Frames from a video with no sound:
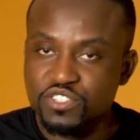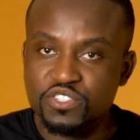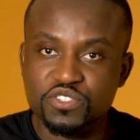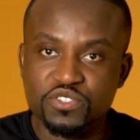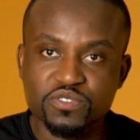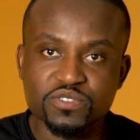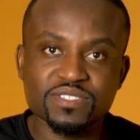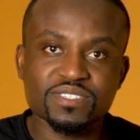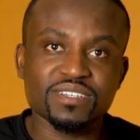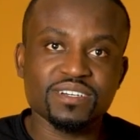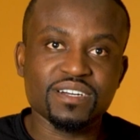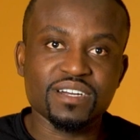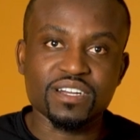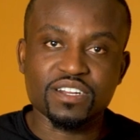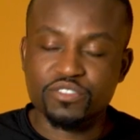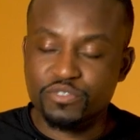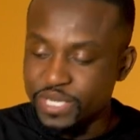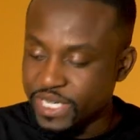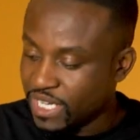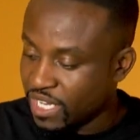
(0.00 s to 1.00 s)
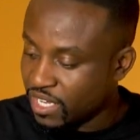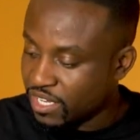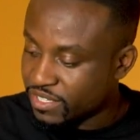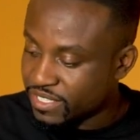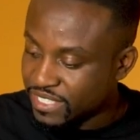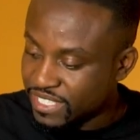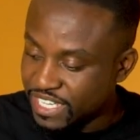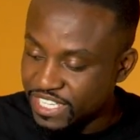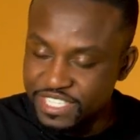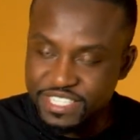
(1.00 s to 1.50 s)
to use a green
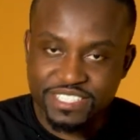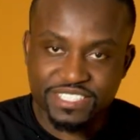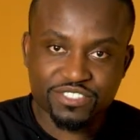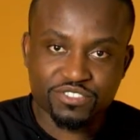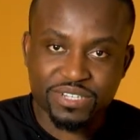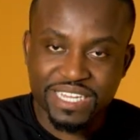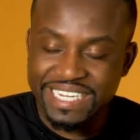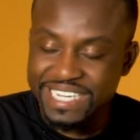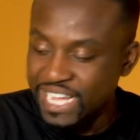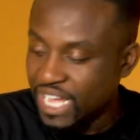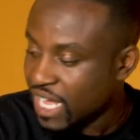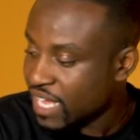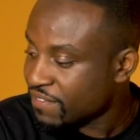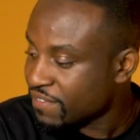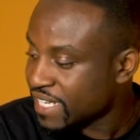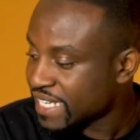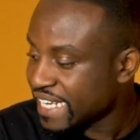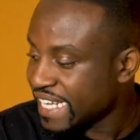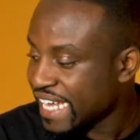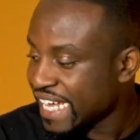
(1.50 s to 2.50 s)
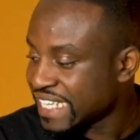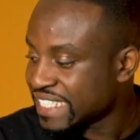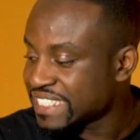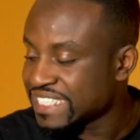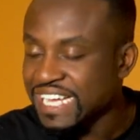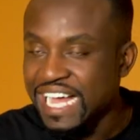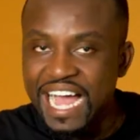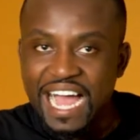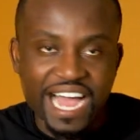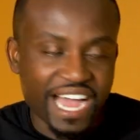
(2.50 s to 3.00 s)
cloth like this to uncover the
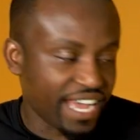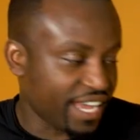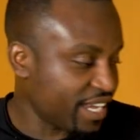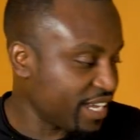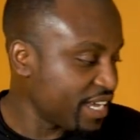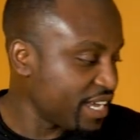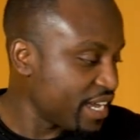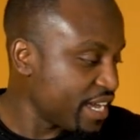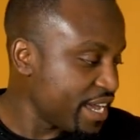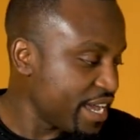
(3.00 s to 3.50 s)
entire